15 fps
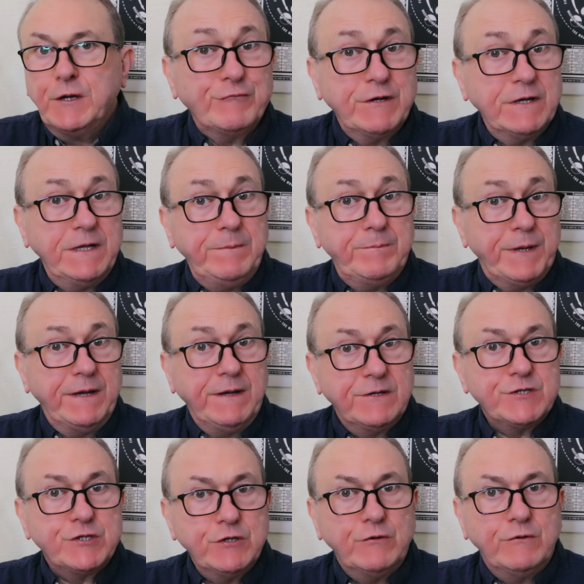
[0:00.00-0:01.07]
really
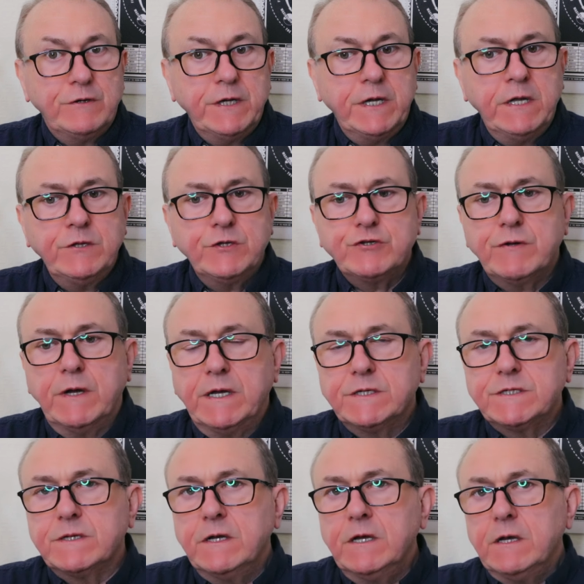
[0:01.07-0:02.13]
piques your
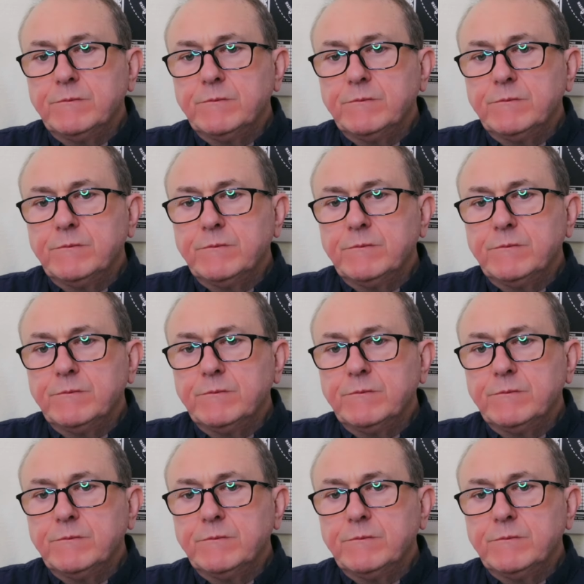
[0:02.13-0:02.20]
interest.